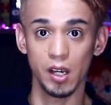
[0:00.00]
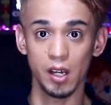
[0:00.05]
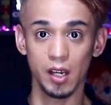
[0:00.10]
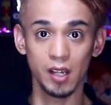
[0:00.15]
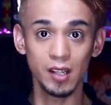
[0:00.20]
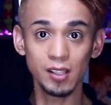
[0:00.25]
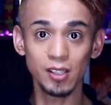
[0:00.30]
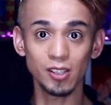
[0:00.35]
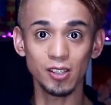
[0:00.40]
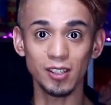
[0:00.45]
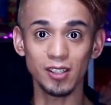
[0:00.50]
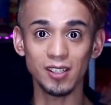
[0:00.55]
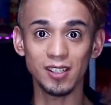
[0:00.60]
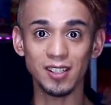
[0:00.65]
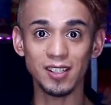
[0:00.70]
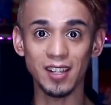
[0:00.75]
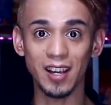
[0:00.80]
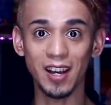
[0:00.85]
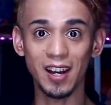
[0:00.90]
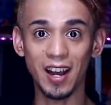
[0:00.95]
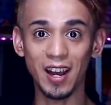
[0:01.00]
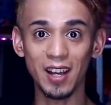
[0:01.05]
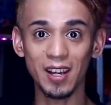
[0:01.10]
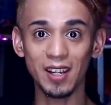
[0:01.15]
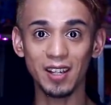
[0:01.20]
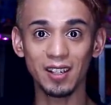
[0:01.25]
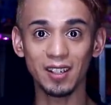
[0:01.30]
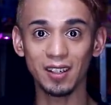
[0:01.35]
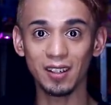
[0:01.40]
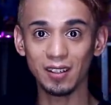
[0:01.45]
inserts, and
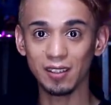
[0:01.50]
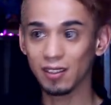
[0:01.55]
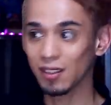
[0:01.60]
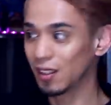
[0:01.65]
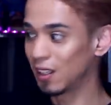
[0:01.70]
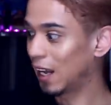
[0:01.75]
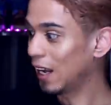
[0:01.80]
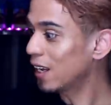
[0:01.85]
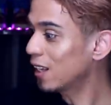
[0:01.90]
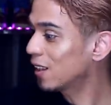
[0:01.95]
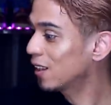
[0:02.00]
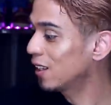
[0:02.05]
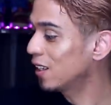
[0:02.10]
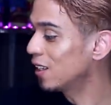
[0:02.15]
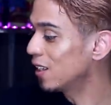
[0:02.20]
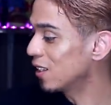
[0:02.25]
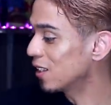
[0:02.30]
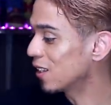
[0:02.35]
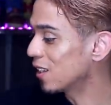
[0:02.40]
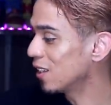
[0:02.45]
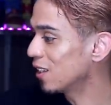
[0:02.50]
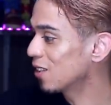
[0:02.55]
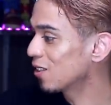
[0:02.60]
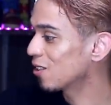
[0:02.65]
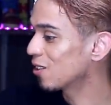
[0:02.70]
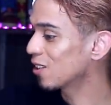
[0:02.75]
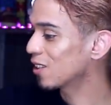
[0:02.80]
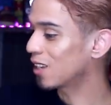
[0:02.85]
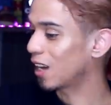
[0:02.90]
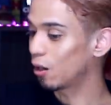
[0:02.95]
I like these
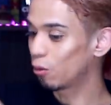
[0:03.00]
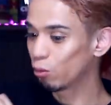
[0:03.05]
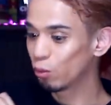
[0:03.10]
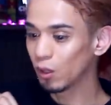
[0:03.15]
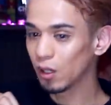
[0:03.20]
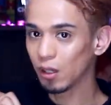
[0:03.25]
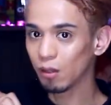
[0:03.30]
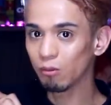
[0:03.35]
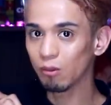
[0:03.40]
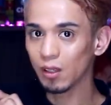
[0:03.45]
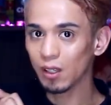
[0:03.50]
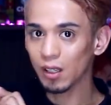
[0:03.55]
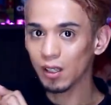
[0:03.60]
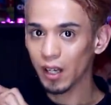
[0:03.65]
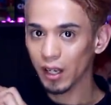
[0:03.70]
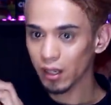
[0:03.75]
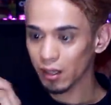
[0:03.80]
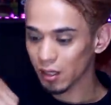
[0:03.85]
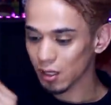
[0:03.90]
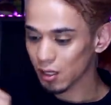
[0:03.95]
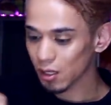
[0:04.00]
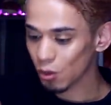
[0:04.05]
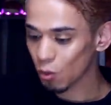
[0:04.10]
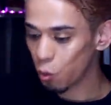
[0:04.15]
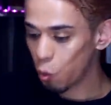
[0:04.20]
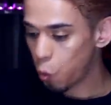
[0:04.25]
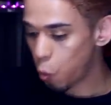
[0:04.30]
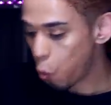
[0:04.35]
inserts. I really, really like this.